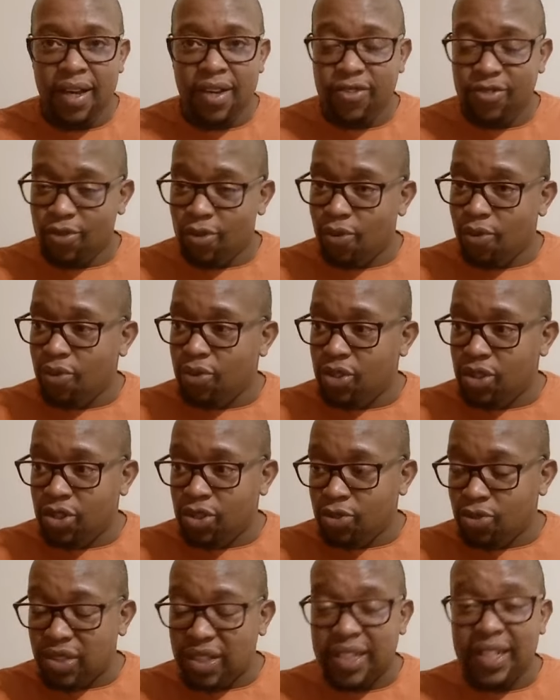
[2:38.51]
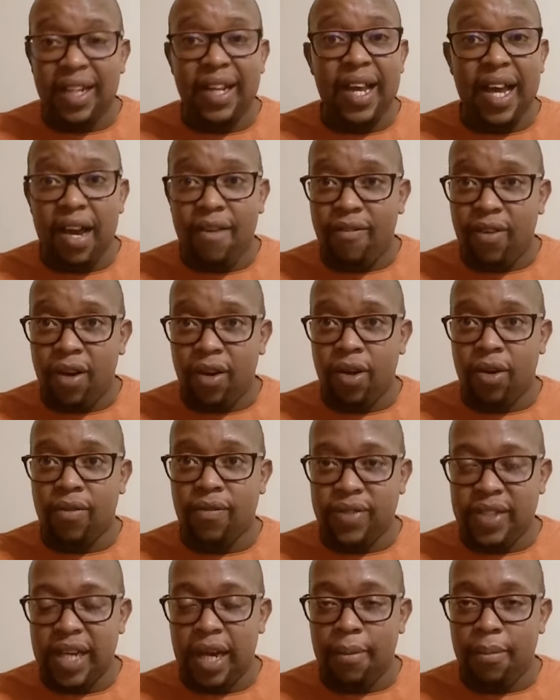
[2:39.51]
So you still have a lot
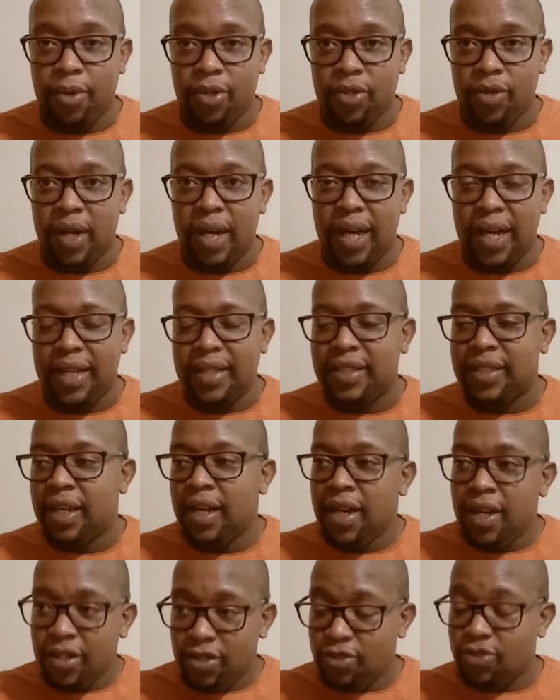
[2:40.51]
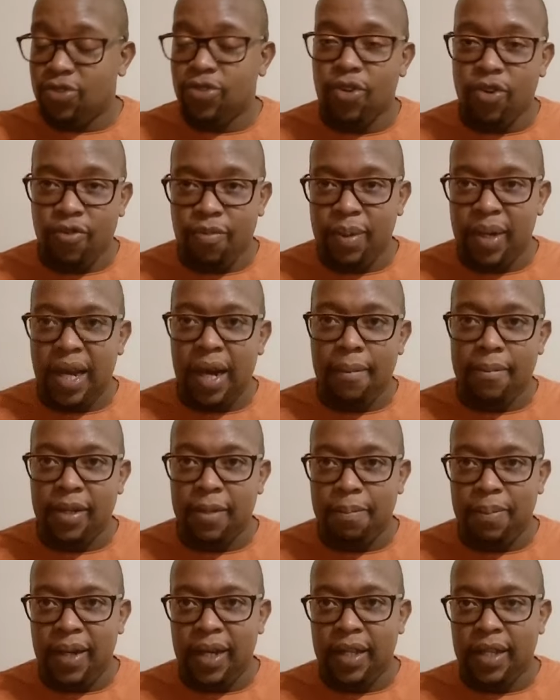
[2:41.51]
of time on your hands to sort of become
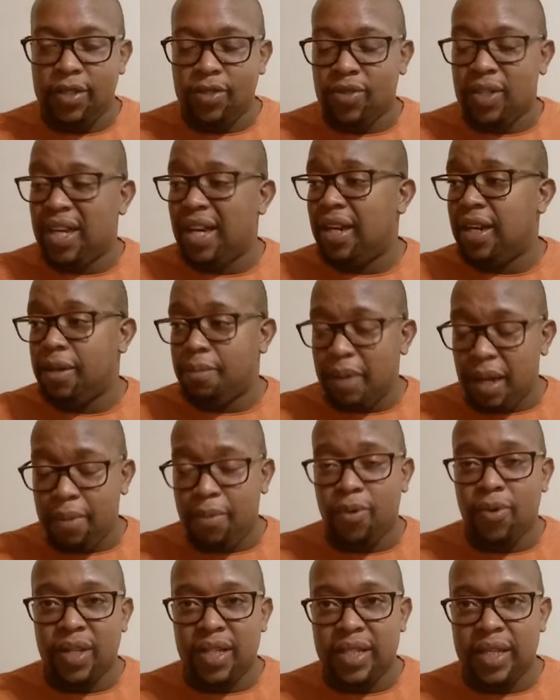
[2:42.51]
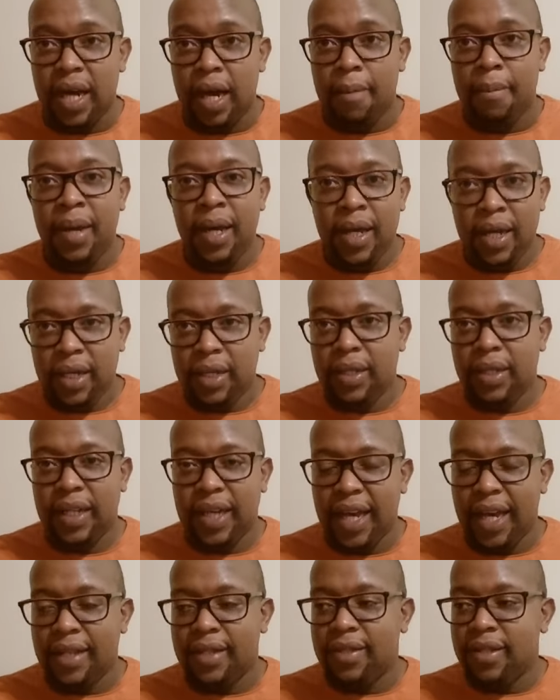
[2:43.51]
the player that you can. And maybe with time, he'll
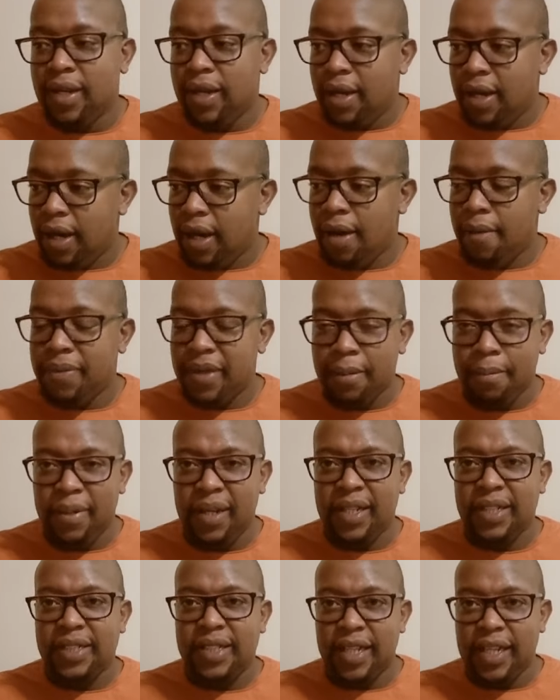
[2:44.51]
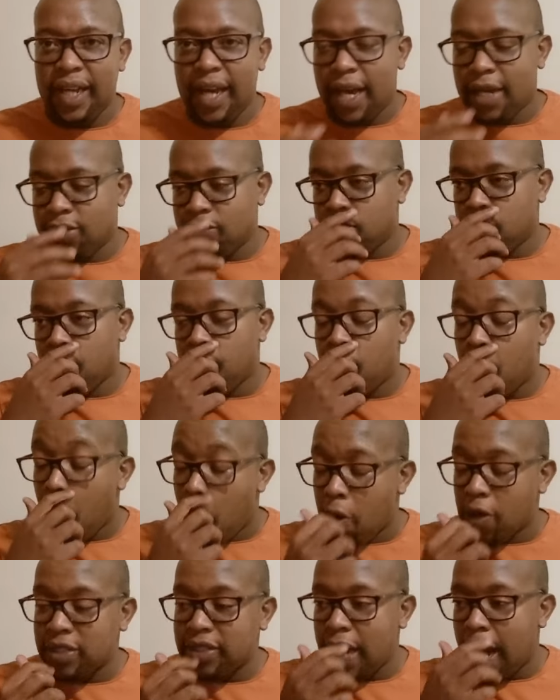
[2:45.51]
get the minutes that he has to. Of
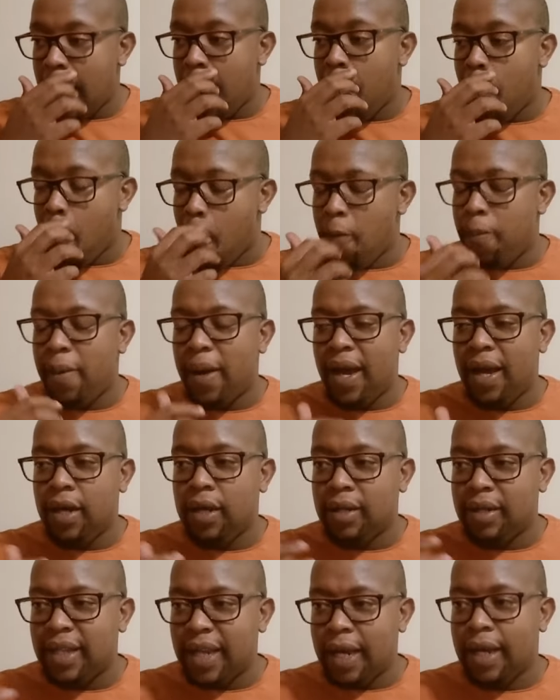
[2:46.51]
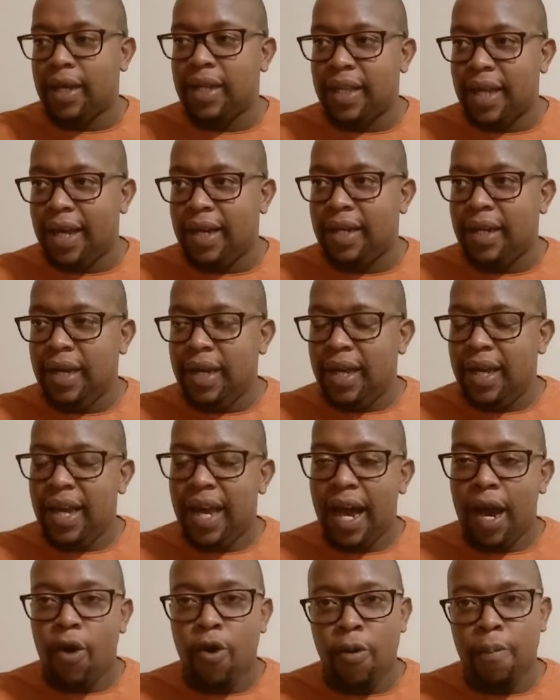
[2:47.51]
course, I hope and think that
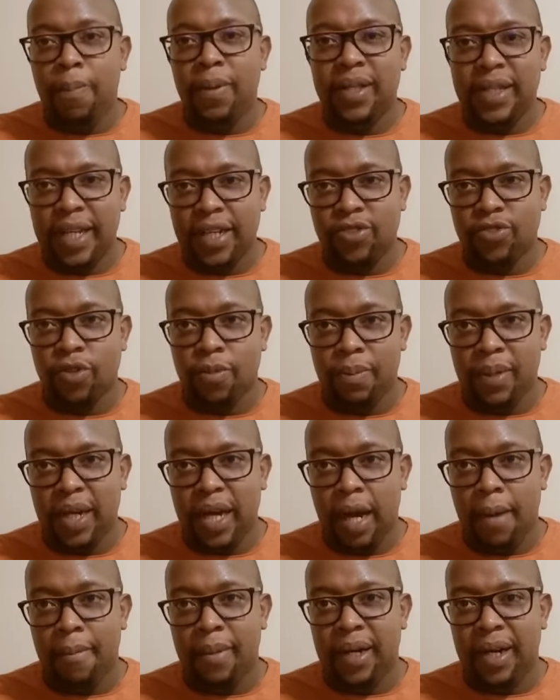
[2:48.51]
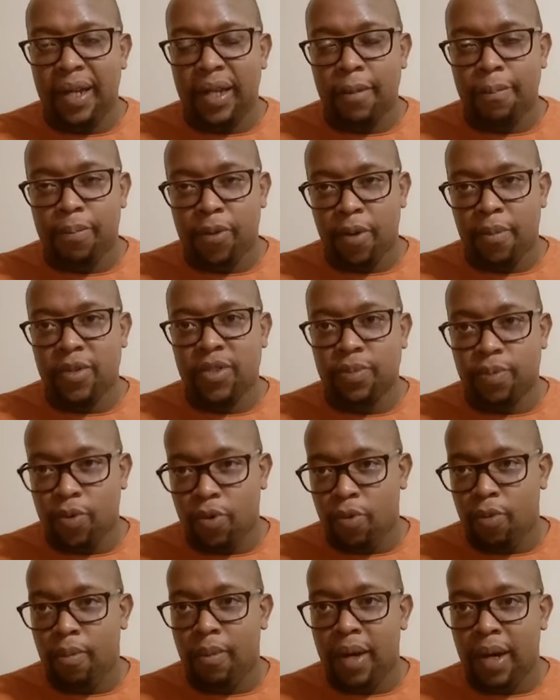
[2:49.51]
I hope it does not become another Promise
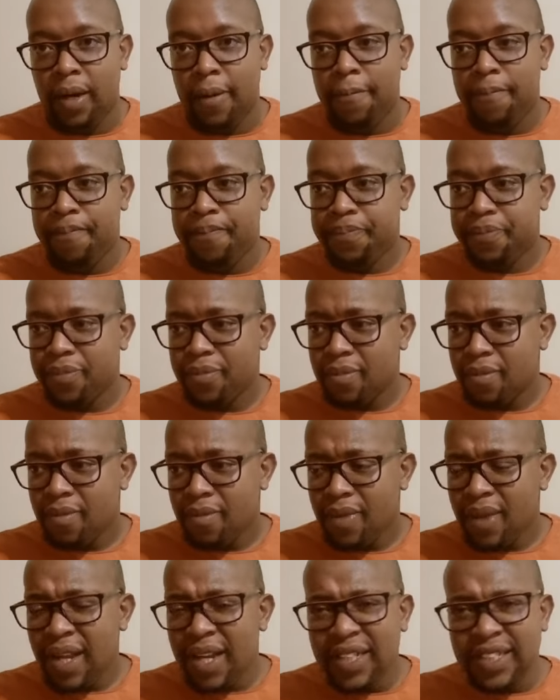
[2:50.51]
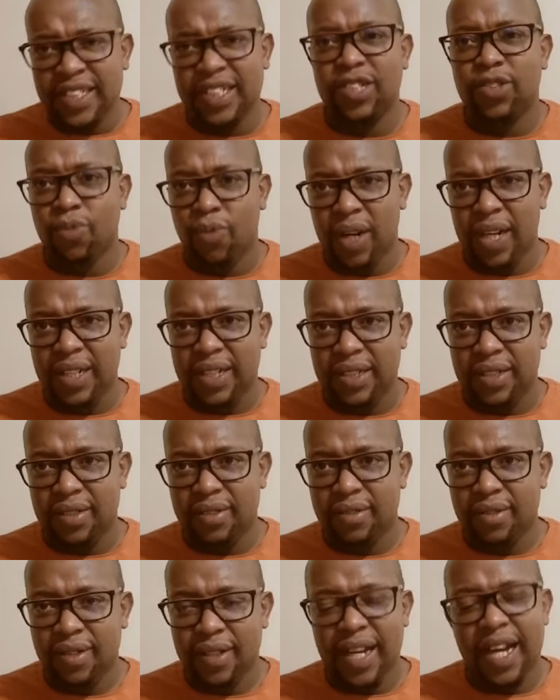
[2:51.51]
Kuma situation.
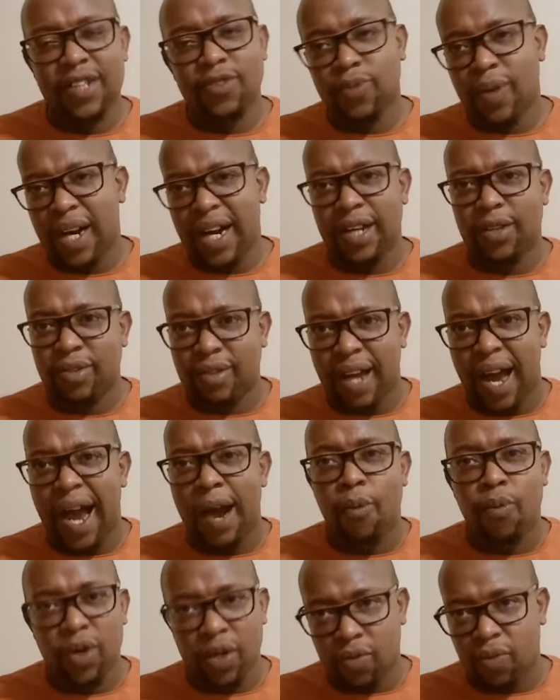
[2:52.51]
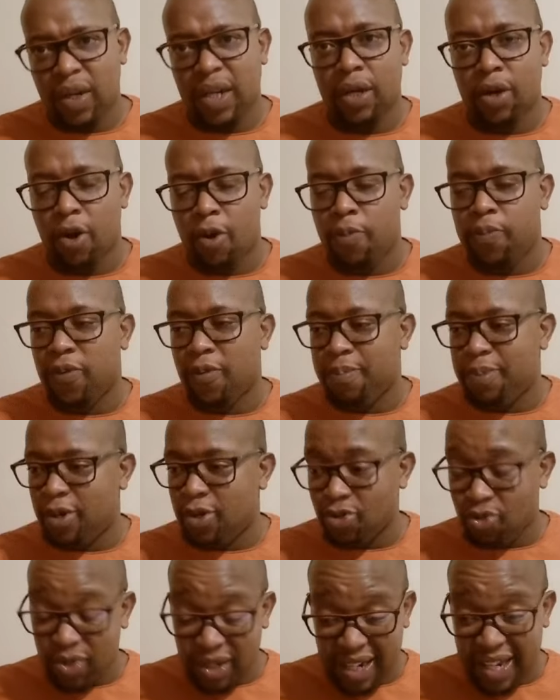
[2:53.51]
That's what I would really hope for,
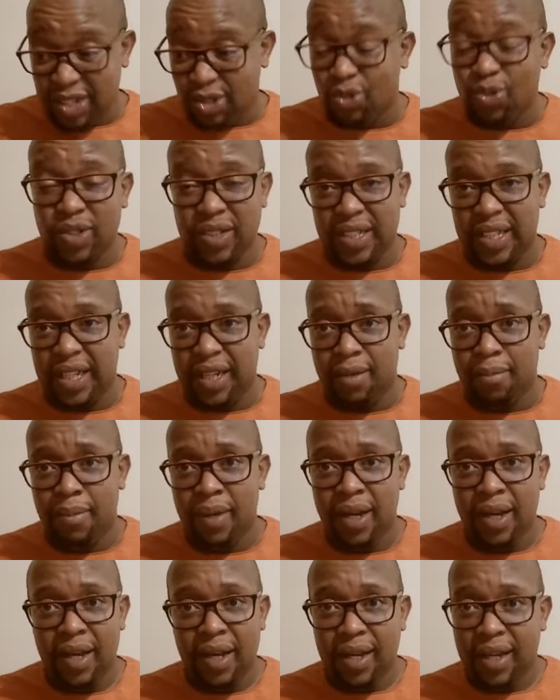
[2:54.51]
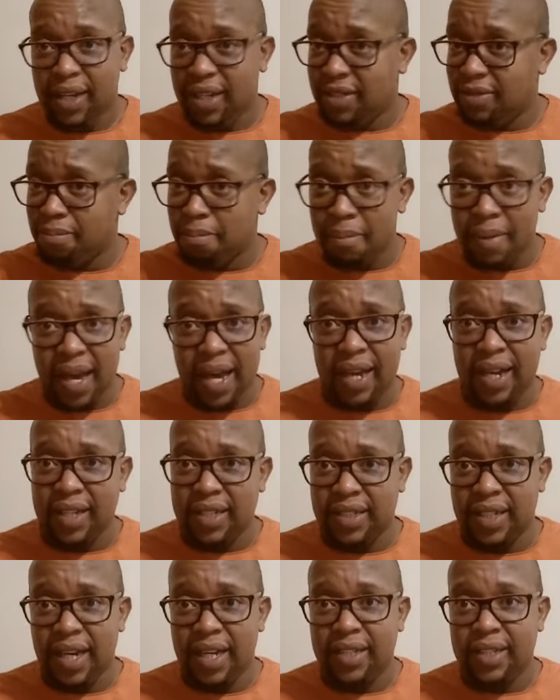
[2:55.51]
because when I do see him, he's mad
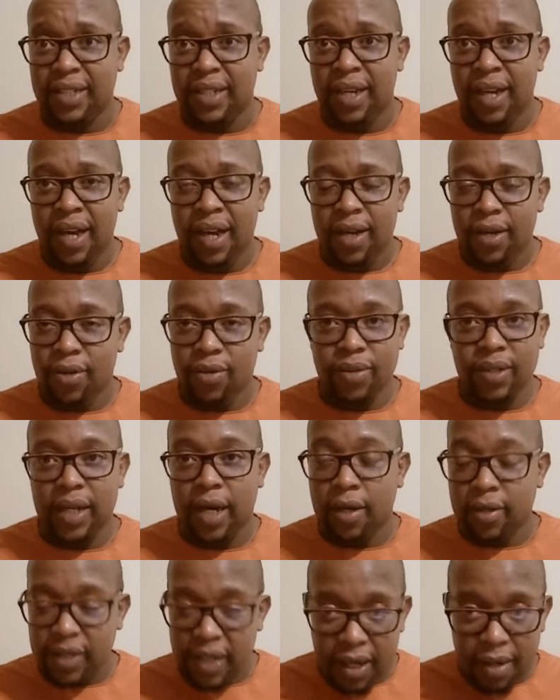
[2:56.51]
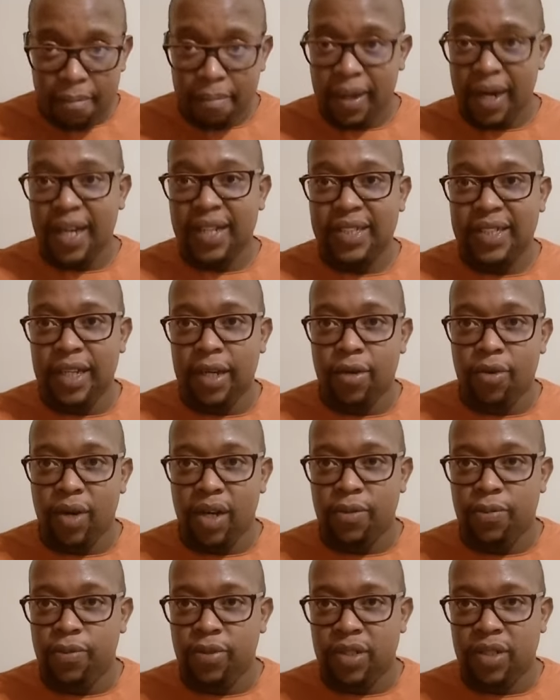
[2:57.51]
exciting, no doubt. But I see a
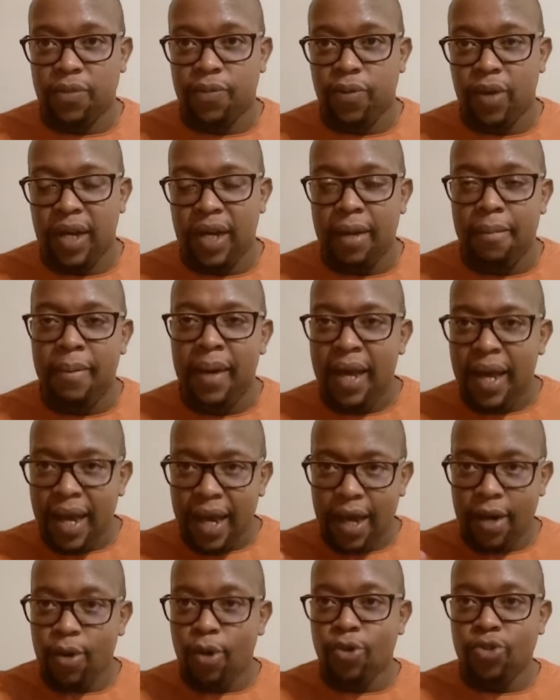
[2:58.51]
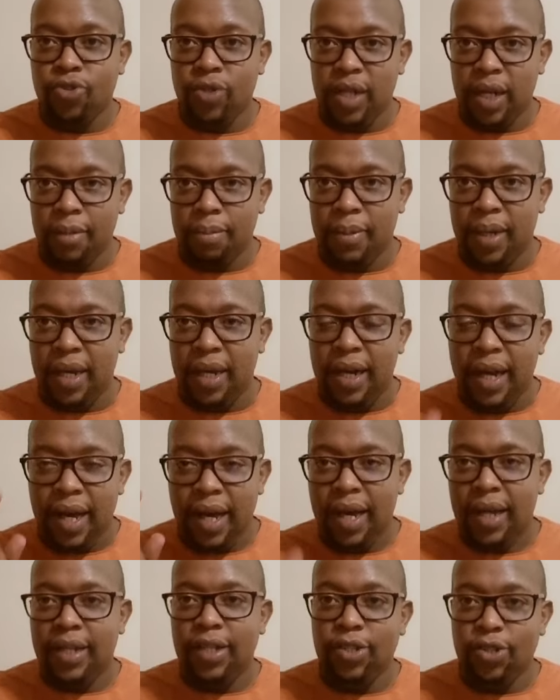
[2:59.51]
great future for him. And also, young man,
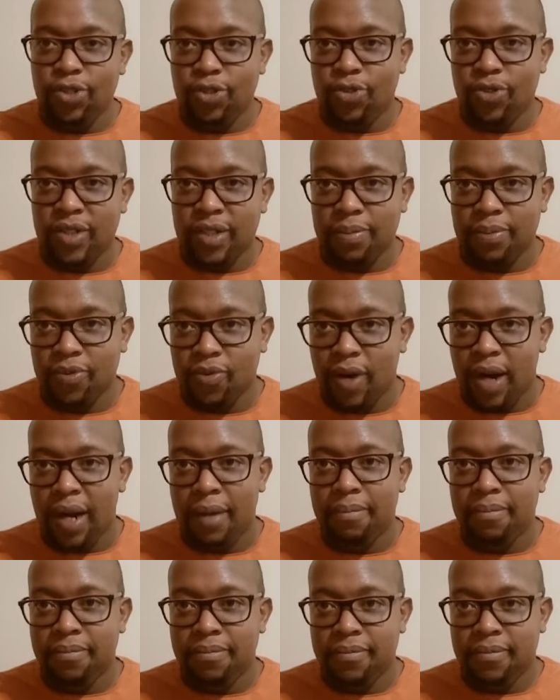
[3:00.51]
I need you to subscribe.